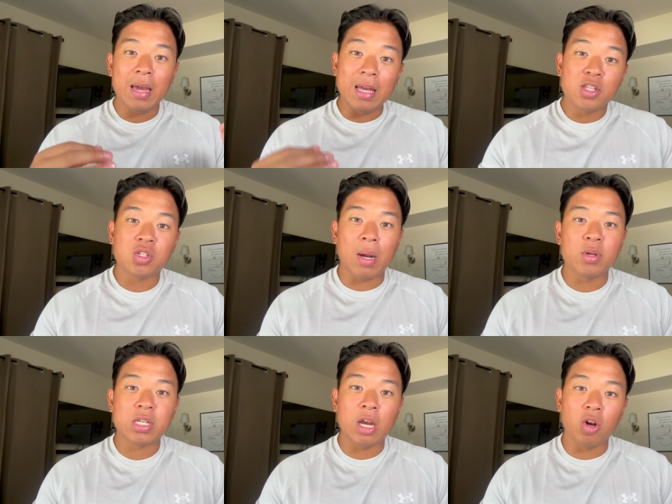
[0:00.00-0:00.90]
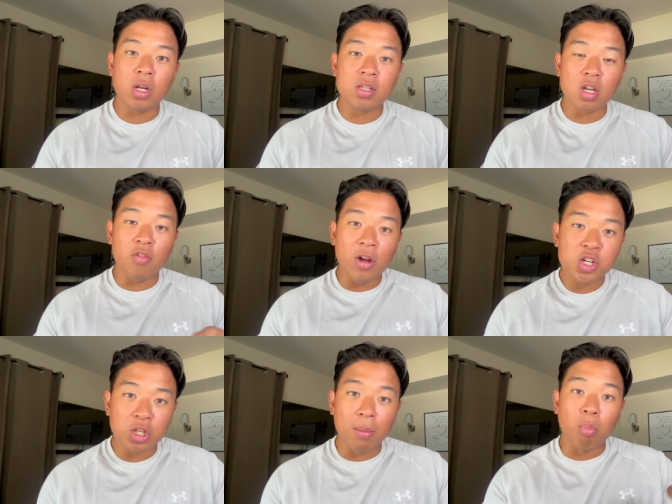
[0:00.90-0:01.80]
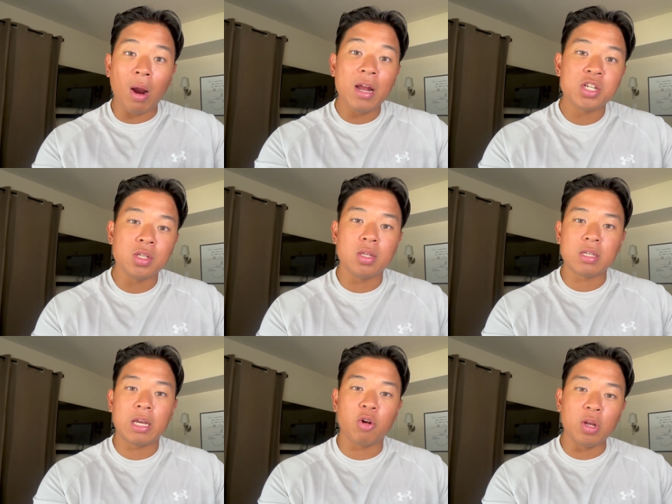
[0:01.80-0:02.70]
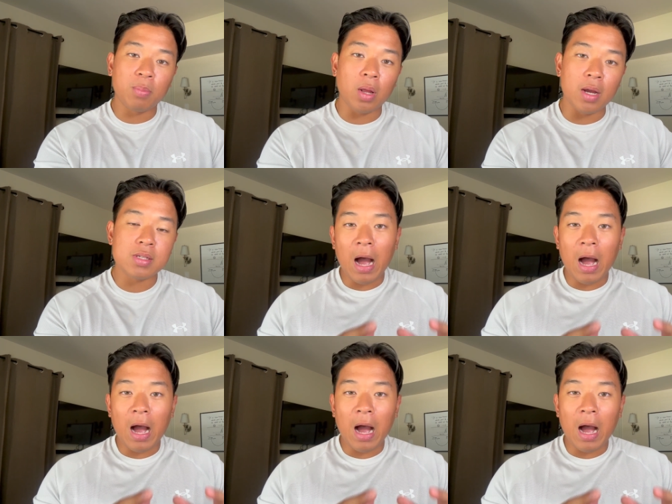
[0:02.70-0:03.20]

into cybersecurity to eventually branch into the Security Plus,